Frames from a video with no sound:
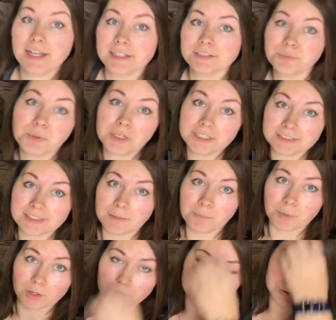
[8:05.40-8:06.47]
is pretty
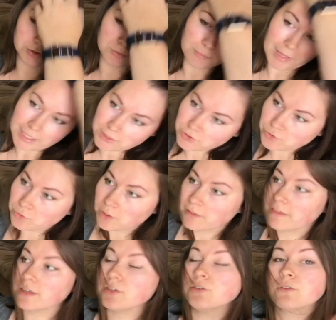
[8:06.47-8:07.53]
simple to make sure
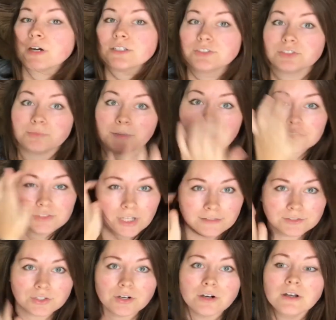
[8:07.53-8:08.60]
that you are just being
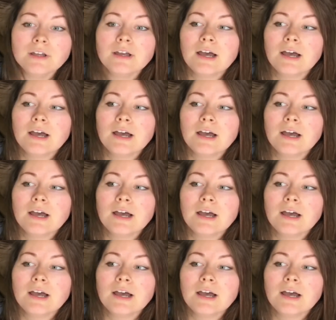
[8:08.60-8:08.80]
gentle.